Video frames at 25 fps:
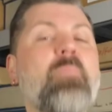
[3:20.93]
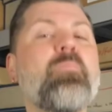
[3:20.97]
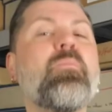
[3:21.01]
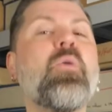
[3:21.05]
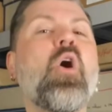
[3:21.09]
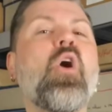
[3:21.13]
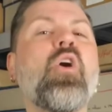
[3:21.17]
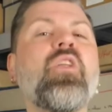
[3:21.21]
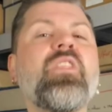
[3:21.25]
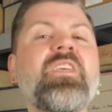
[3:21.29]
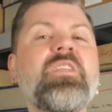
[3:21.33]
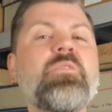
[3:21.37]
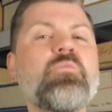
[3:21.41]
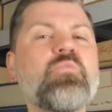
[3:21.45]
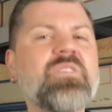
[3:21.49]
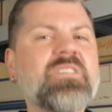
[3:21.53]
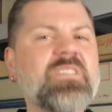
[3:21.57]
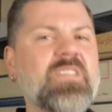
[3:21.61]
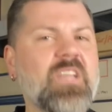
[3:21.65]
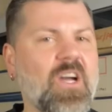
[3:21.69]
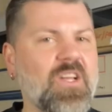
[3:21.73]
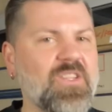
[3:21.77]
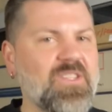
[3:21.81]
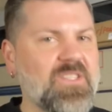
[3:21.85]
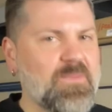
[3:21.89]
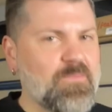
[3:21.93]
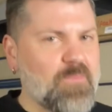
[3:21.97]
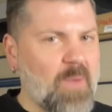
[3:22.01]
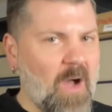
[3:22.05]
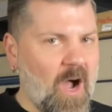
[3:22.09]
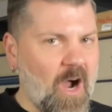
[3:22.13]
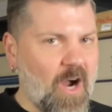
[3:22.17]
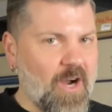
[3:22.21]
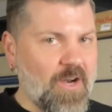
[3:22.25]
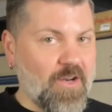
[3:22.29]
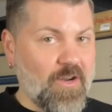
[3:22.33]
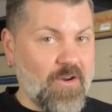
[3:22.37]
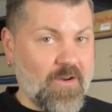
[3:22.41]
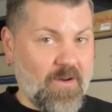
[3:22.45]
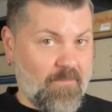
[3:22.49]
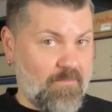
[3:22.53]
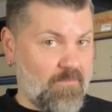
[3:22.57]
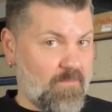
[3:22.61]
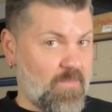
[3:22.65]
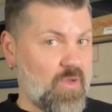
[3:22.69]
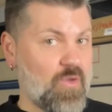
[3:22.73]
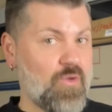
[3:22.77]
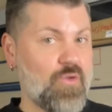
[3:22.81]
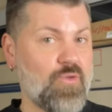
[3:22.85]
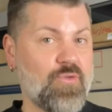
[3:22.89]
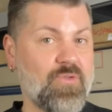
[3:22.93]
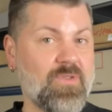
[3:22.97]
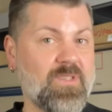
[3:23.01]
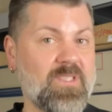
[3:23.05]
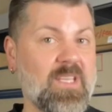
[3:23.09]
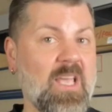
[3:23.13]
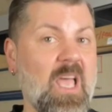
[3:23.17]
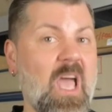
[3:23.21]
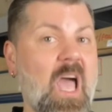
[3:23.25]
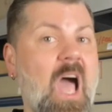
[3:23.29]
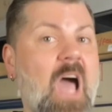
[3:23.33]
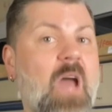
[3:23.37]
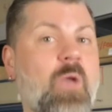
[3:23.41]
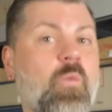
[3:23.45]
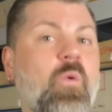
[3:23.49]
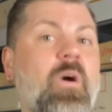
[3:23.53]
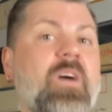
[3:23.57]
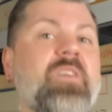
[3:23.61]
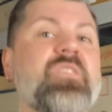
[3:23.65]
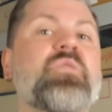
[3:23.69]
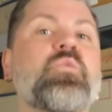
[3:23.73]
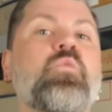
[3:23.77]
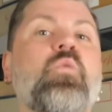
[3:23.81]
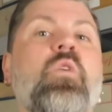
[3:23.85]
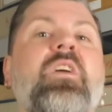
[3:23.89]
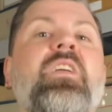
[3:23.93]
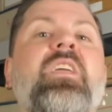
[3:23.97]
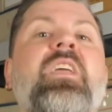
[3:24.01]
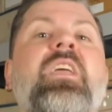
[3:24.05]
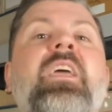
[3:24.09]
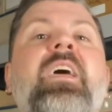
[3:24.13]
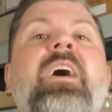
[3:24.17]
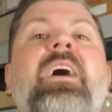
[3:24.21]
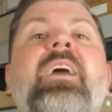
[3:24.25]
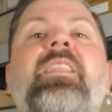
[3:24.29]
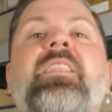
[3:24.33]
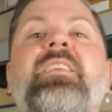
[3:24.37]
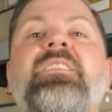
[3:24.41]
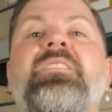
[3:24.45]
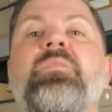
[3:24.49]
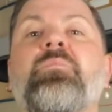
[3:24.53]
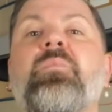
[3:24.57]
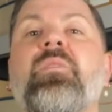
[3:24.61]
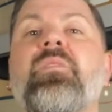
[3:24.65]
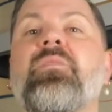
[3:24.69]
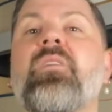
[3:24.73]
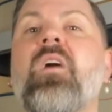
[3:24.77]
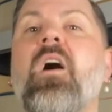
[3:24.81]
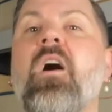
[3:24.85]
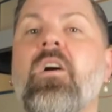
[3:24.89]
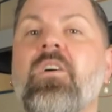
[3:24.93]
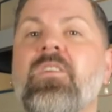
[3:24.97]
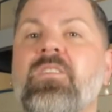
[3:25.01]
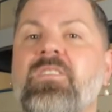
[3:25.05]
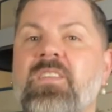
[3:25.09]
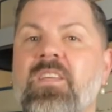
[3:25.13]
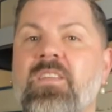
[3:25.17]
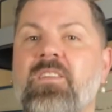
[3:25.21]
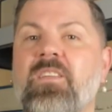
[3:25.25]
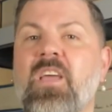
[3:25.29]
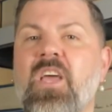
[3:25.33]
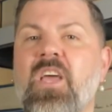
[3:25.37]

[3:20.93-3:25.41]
Pauline was Gunn's partner and muse, and whilst working at Elizabeth Arden,